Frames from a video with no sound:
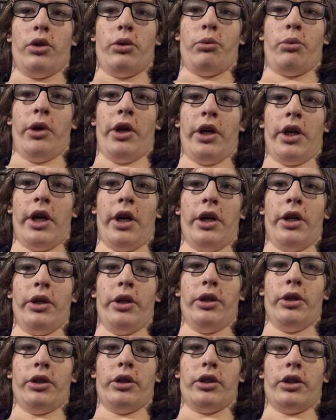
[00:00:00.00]

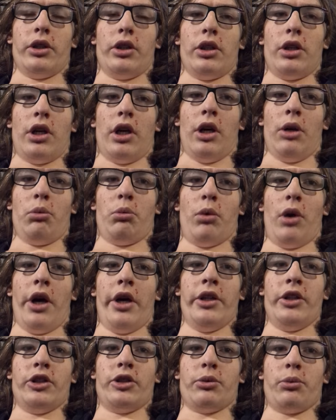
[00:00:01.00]
where I
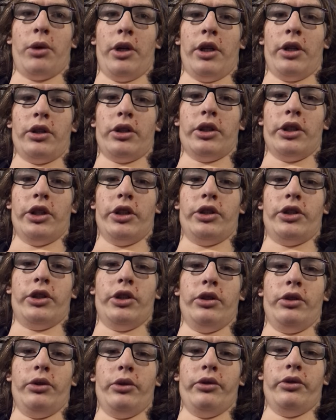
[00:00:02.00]
was, what I'm gonna
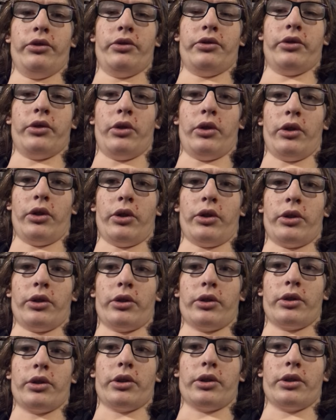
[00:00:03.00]
do
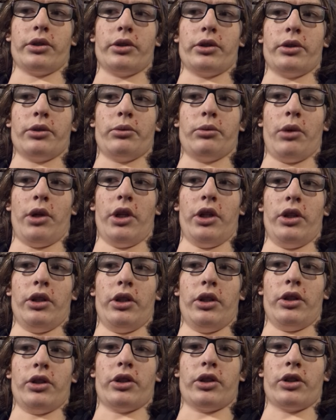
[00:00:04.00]
for one
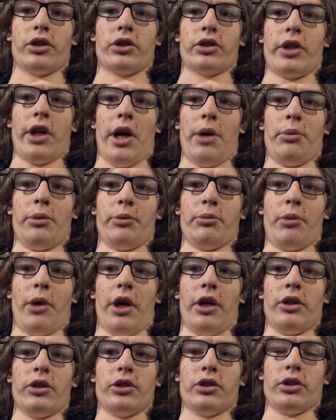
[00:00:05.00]
of the subscriber
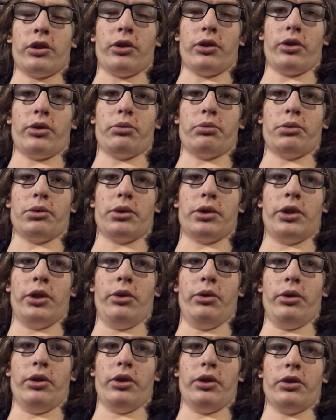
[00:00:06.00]
milestones or
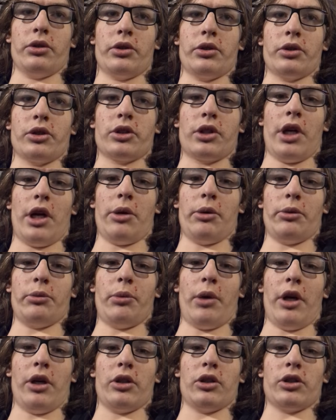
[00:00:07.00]
two of the subscriber
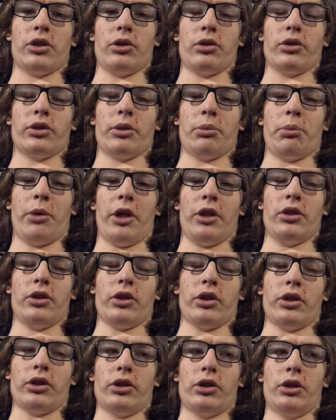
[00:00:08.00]
milestones,
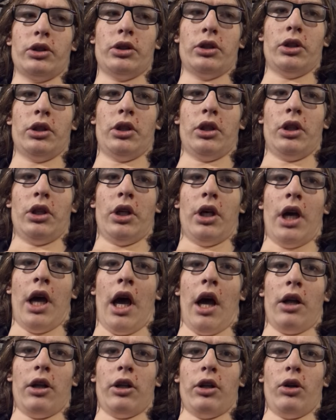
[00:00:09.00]
depends on
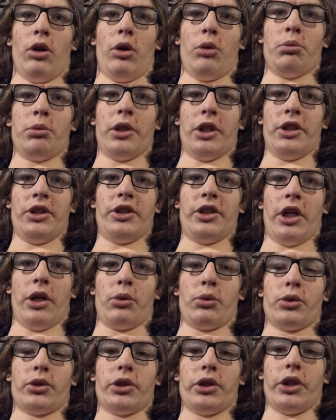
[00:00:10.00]
how that all plays
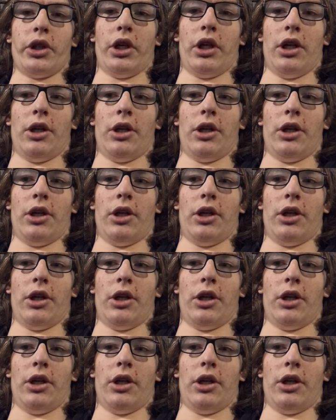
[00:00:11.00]
out.